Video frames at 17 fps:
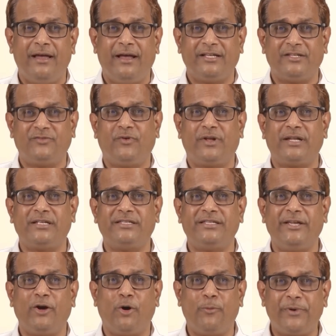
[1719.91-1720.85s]
as far as
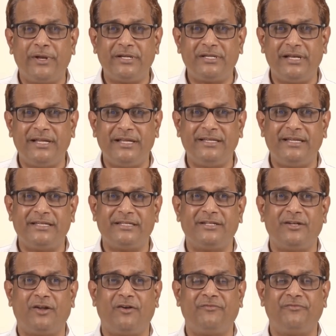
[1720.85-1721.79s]
the
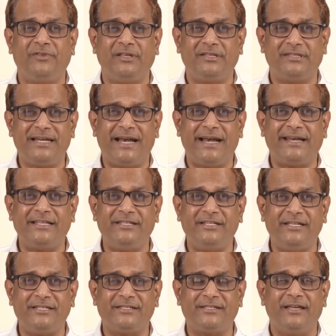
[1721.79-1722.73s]
operationalization of the
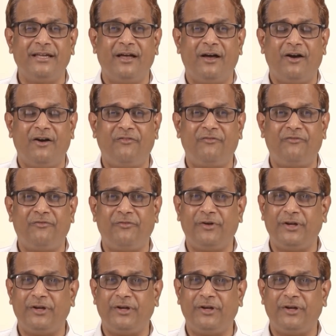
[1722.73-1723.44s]
strategies of